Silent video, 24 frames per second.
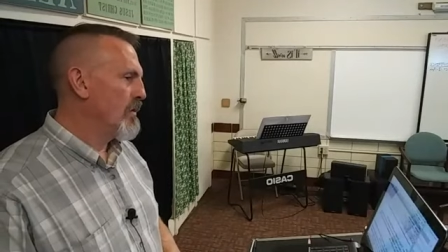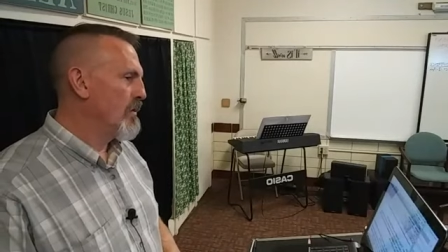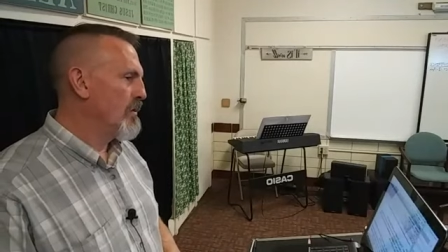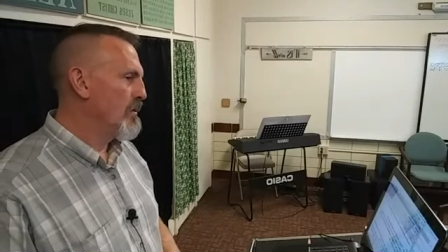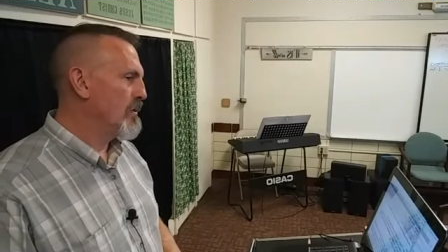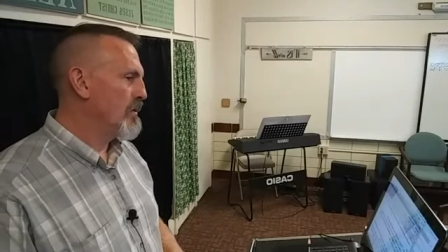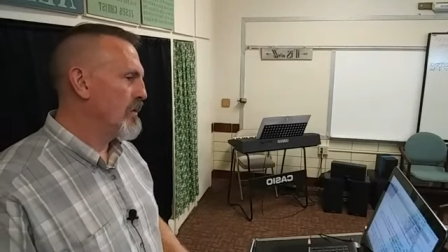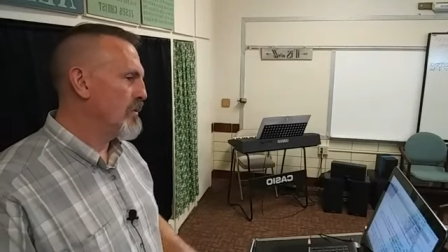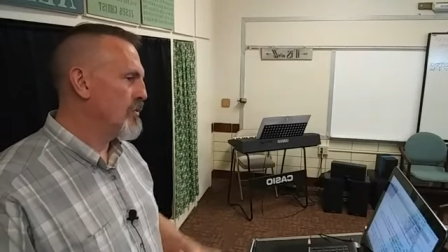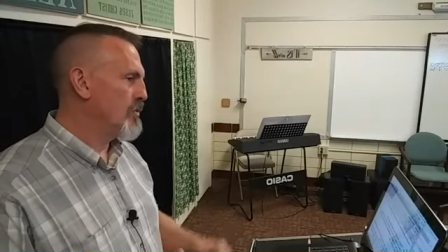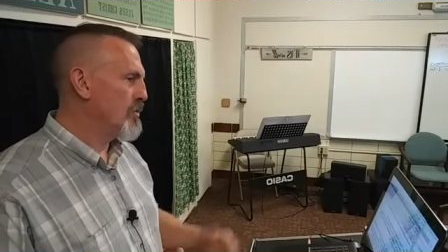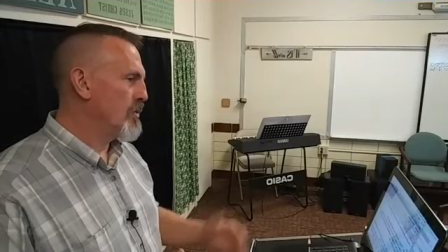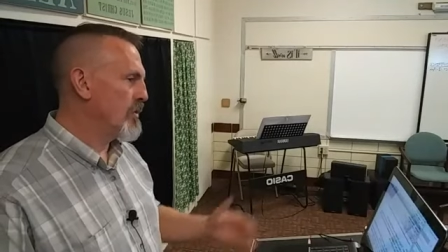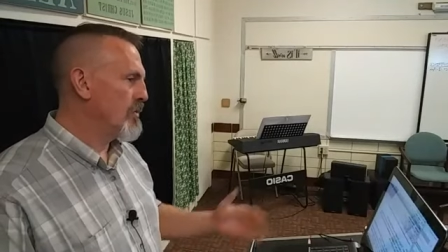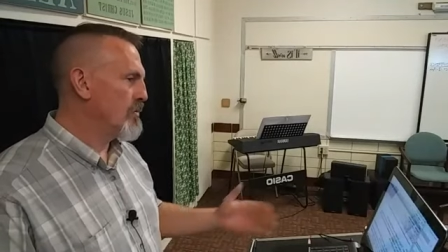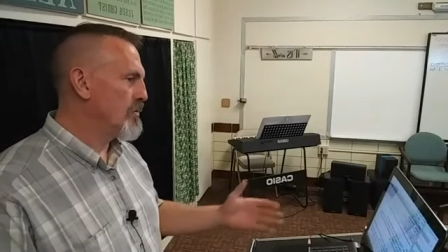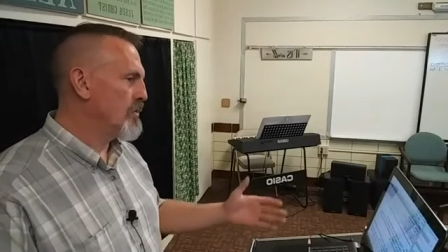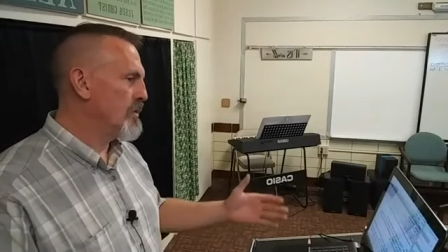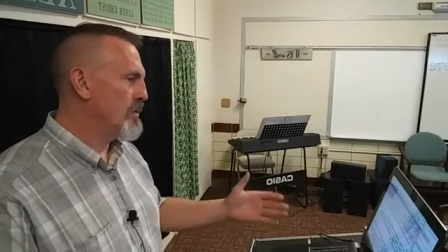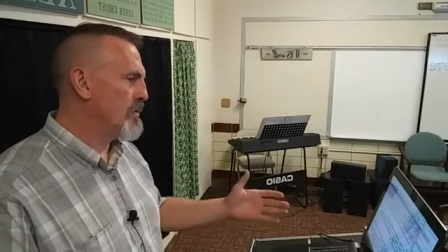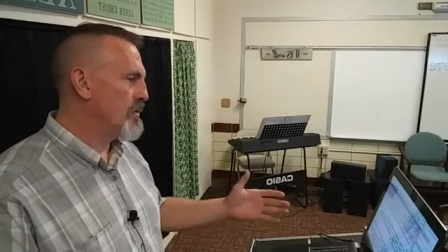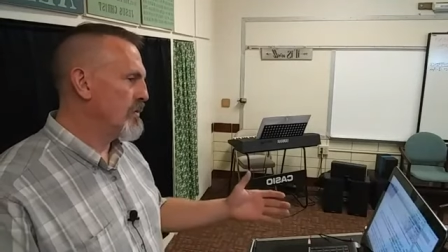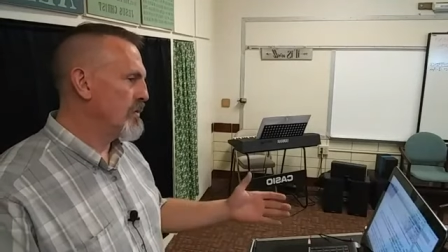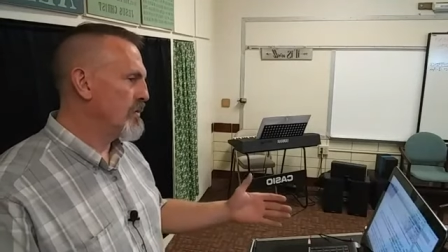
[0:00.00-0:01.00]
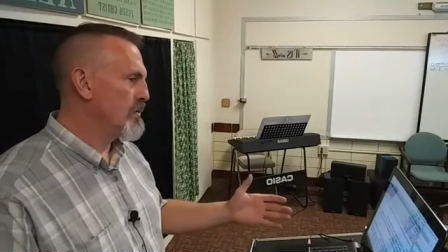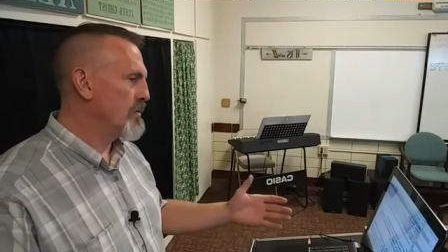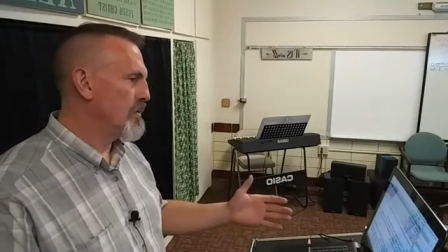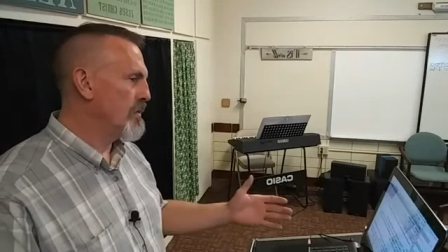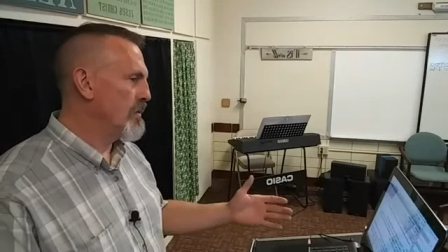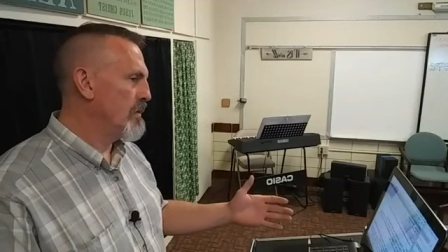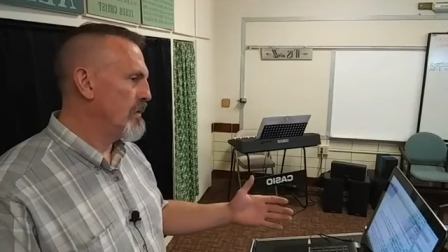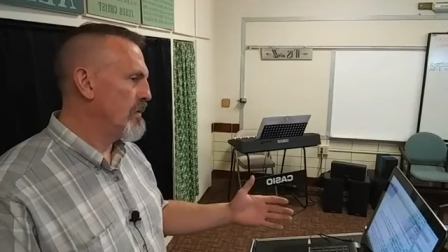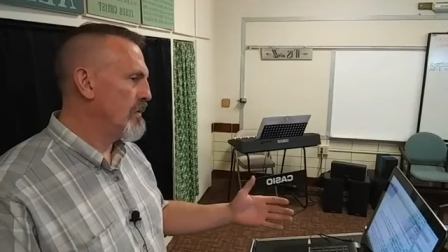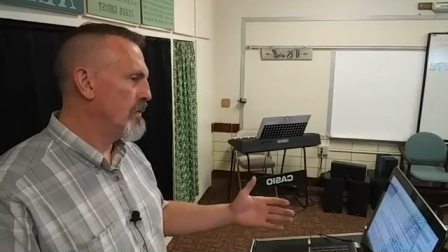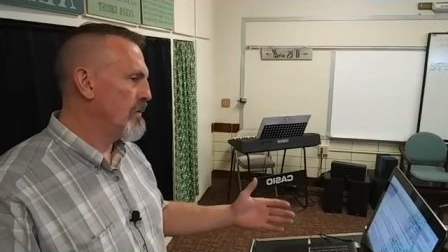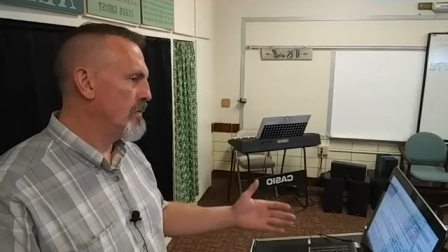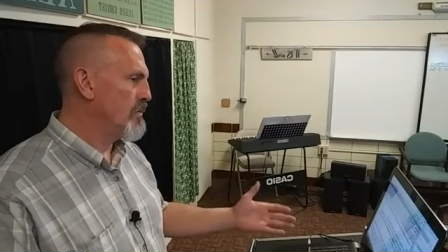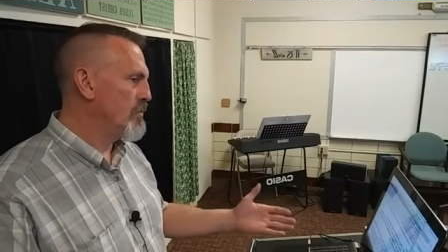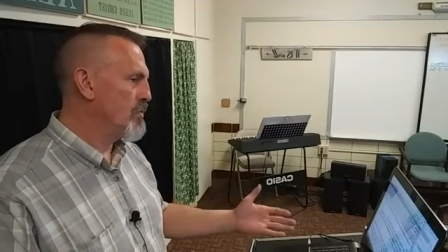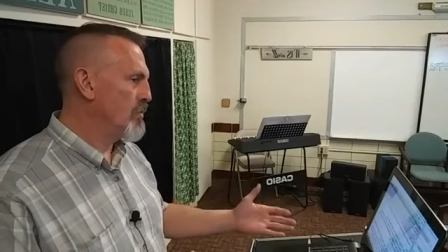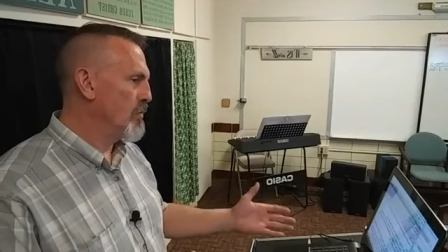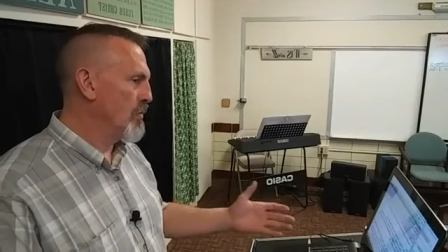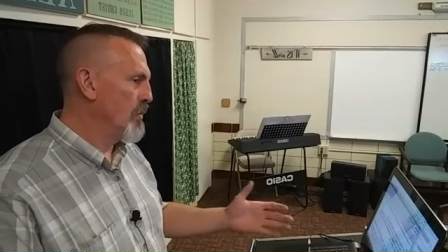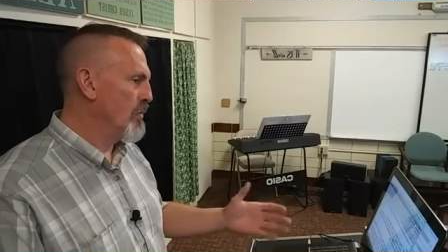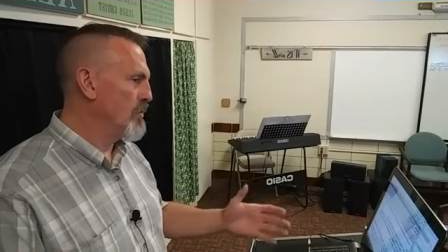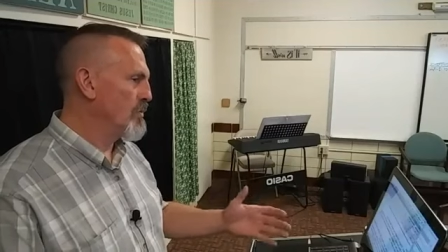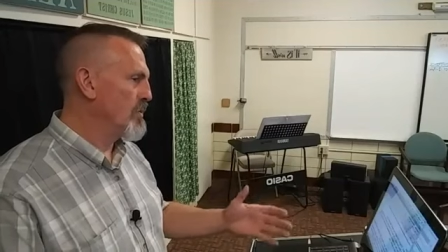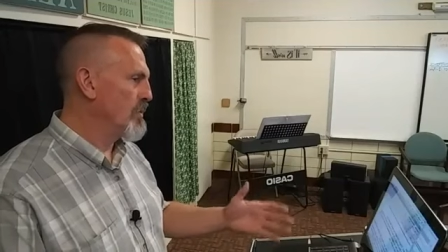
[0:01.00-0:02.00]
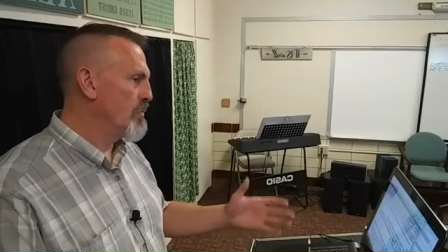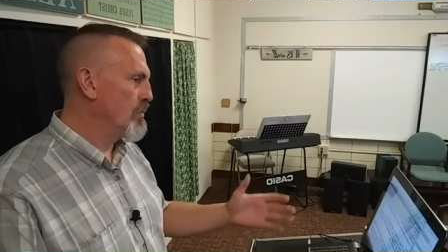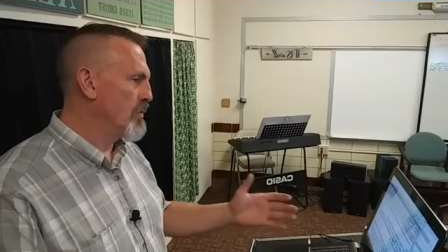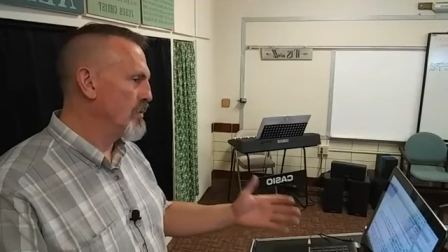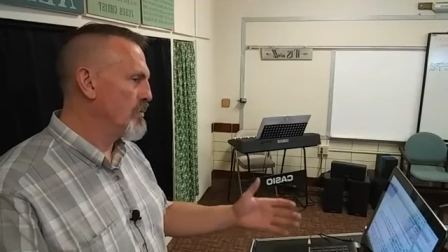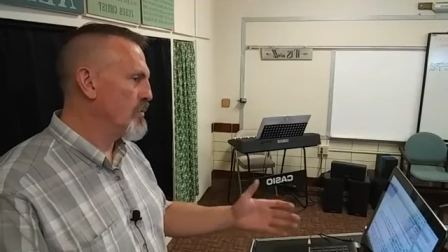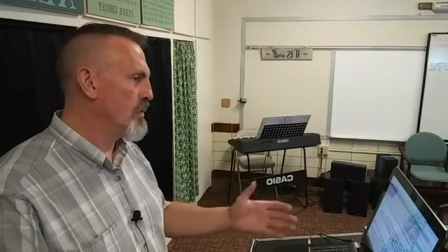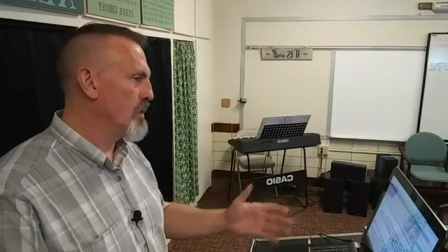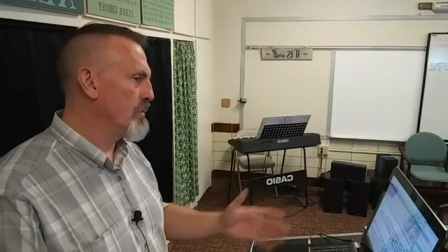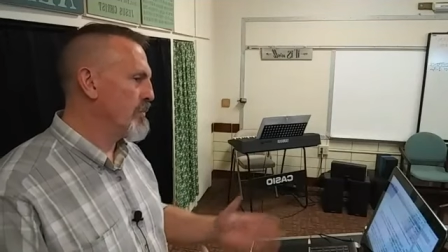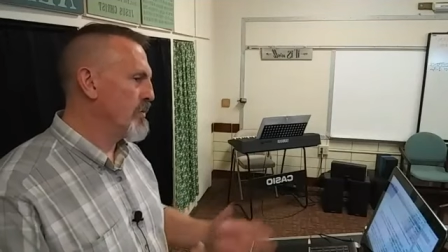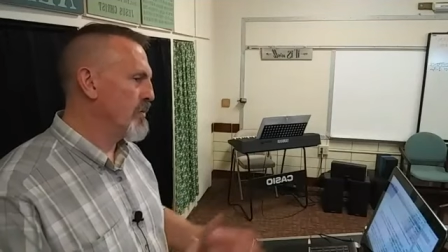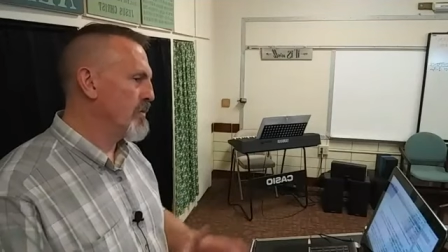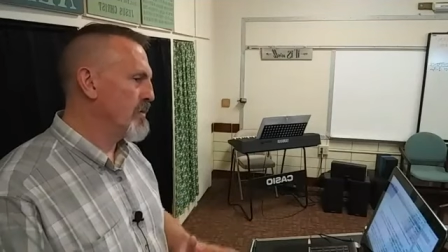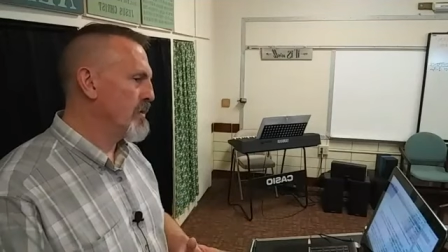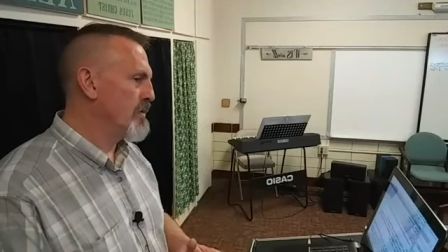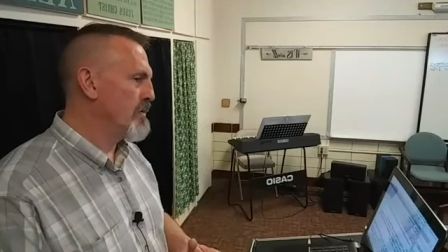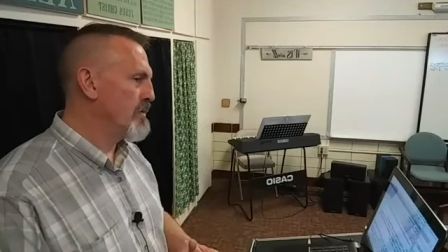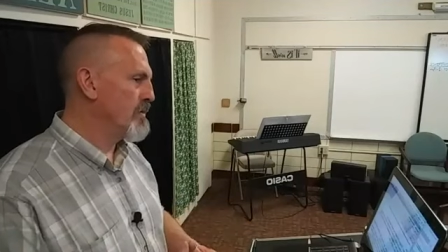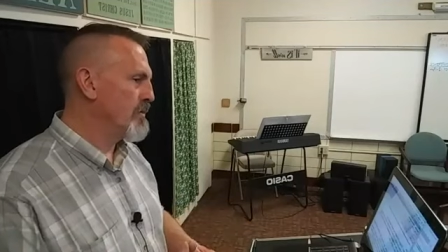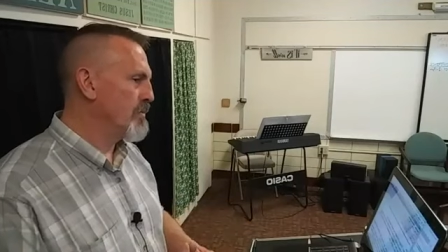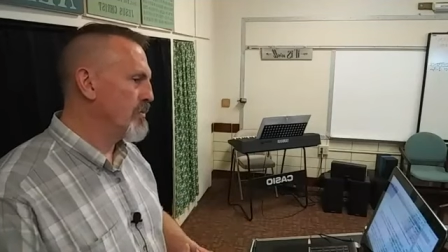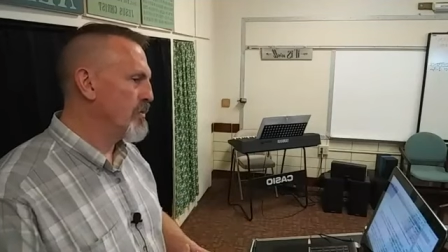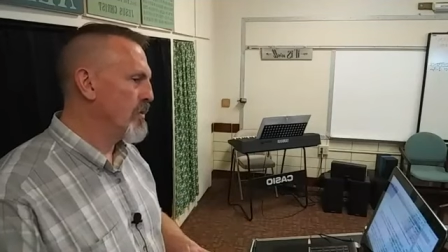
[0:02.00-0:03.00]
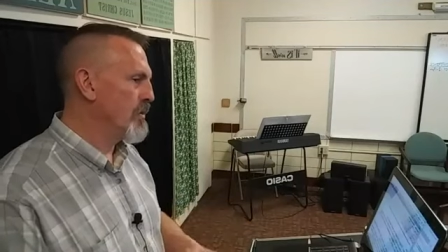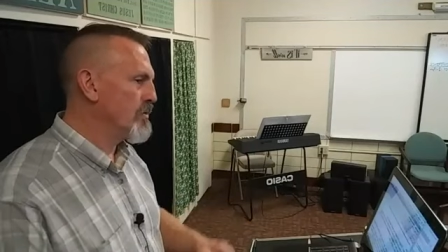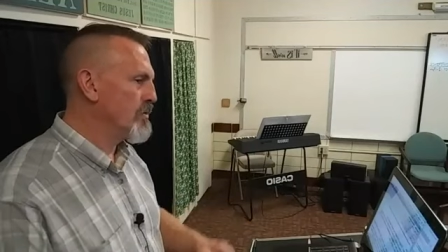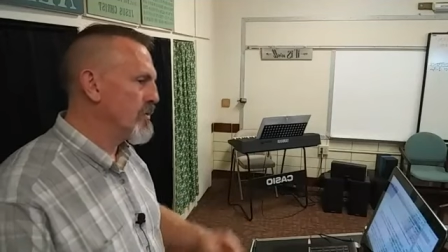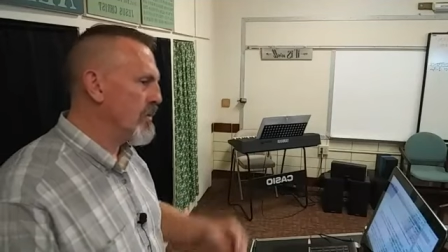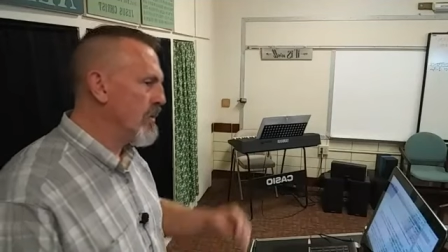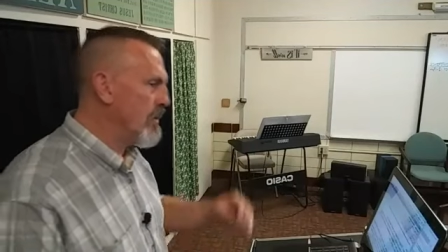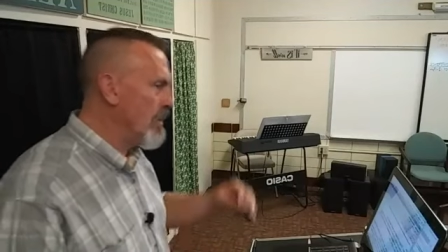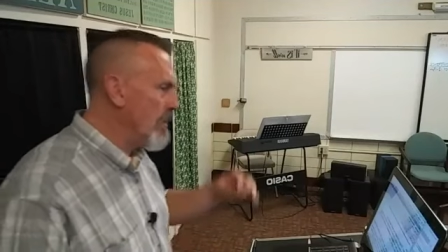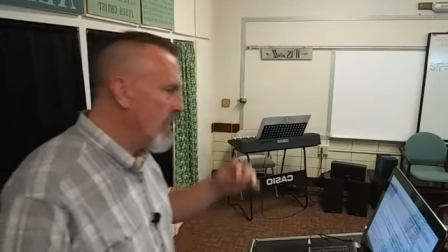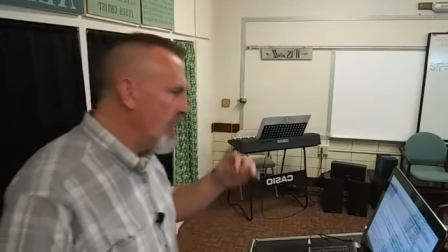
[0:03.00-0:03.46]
The churches, Jerusalem, which represents a church,